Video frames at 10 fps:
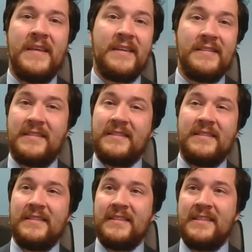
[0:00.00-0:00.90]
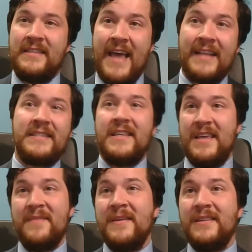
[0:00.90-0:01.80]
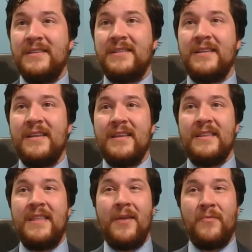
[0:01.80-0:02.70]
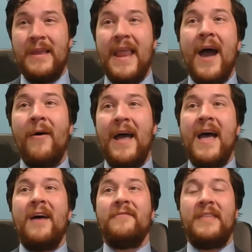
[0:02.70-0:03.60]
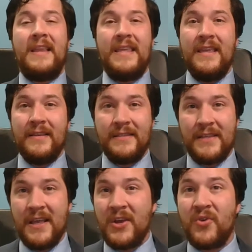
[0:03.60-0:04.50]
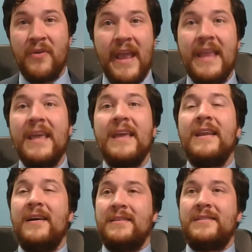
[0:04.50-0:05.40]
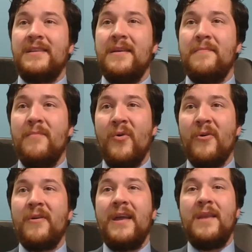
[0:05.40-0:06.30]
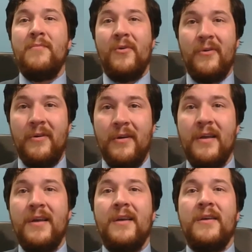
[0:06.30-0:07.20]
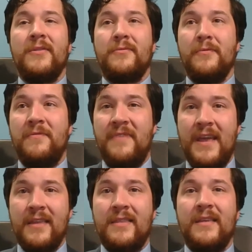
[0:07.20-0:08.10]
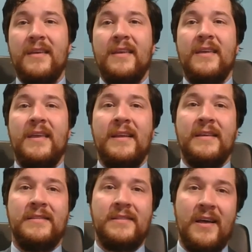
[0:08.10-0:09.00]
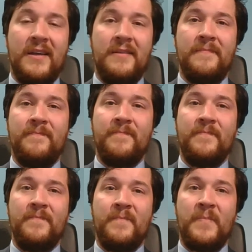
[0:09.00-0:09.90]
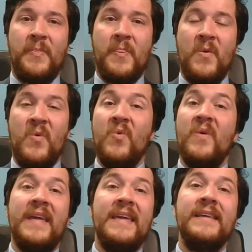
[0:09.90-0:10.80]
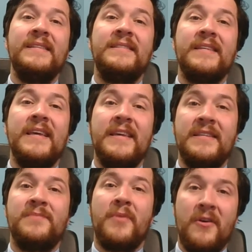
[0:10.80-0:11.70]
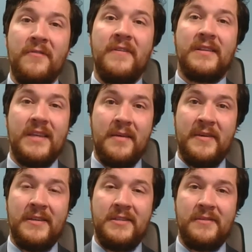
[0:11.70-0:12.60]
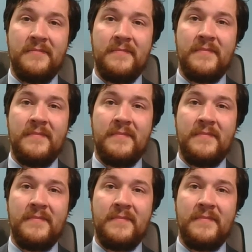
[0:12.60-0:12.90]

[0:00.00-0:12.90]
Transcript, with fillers: because that's the image that we now have, that He is creating in us more and more through faith in His Son, who is His perfect image